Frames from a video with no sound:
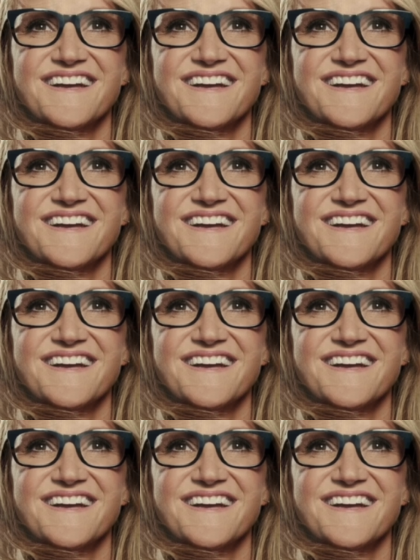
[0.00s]

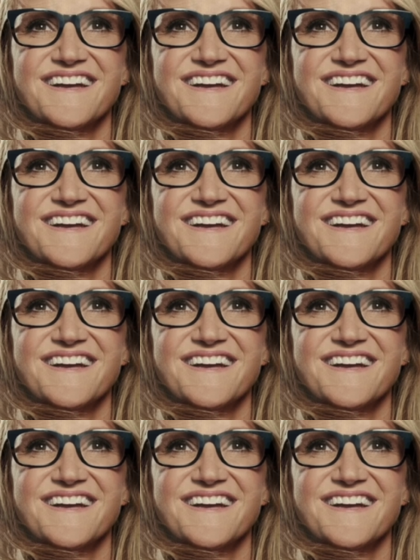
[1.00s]

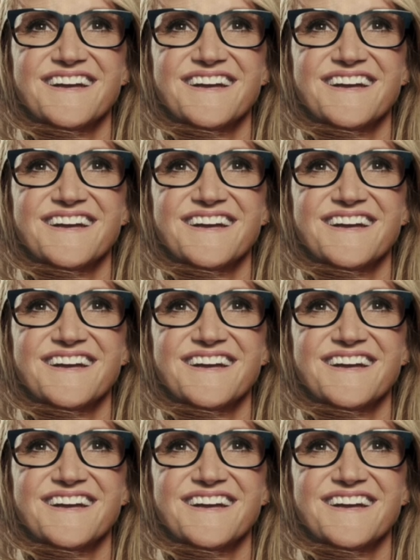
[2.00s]

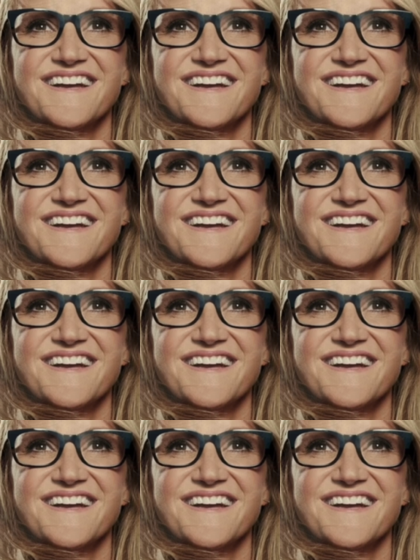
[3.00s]

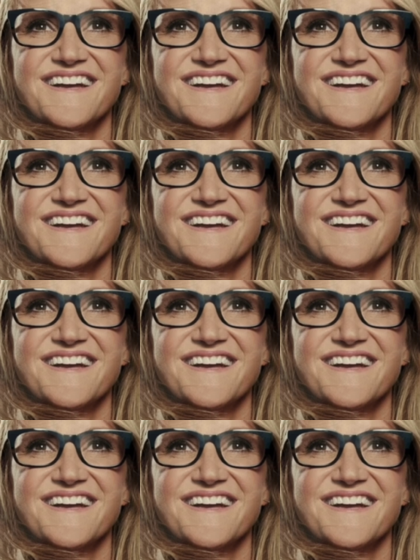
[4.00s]

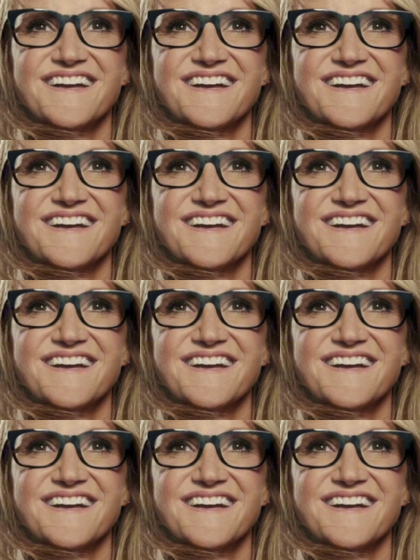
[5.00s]
This is a still picture; no speech is visible.